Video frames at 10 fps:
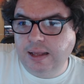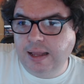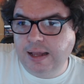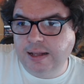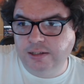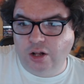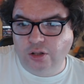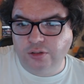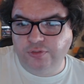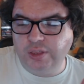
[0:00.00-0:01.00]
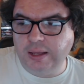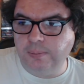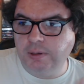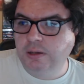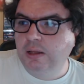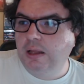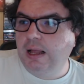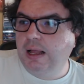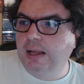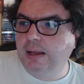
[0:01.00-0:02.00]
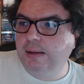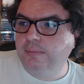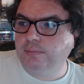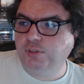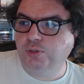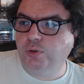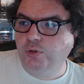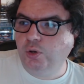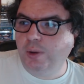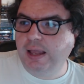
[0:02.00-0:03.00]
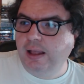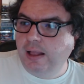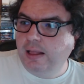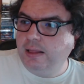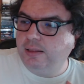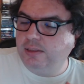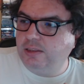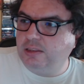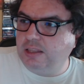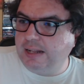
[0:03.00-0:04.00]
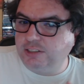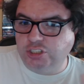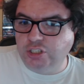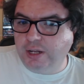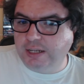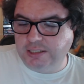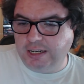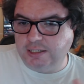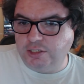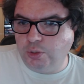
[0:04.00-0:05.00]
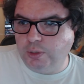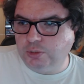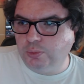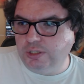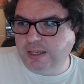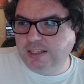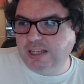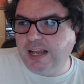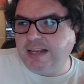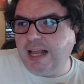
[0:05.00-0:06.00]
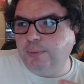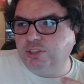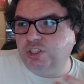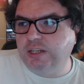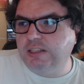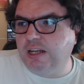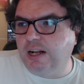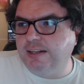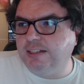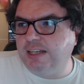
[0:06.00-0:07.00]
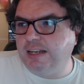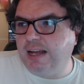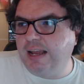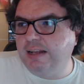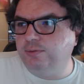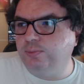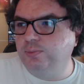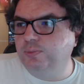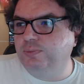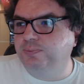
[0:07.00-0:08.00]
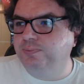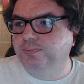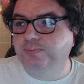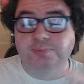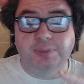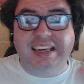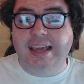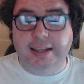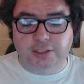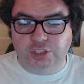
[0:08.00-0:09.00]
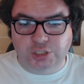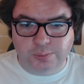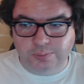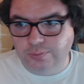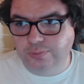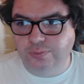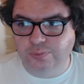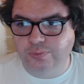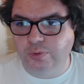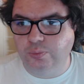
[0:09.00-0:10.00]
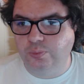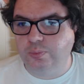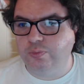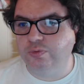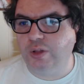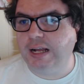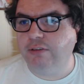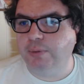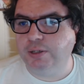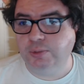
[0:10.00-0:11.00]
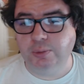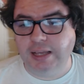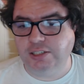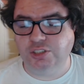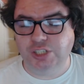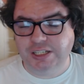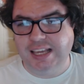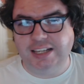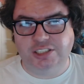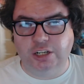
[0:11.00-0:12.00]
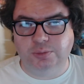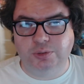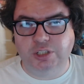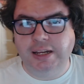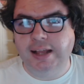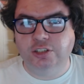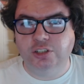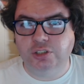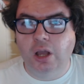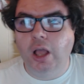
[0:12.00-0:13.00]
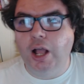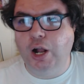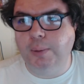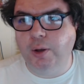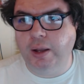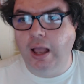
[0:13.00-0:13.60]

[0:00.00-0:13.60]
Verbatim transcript: and all of them, um, Studio Nue, that still hasn't gotten a US release. And I was sitting in the audience and I had kids, for lack of better term. In some cases, yes, they're teenagers. I'm going,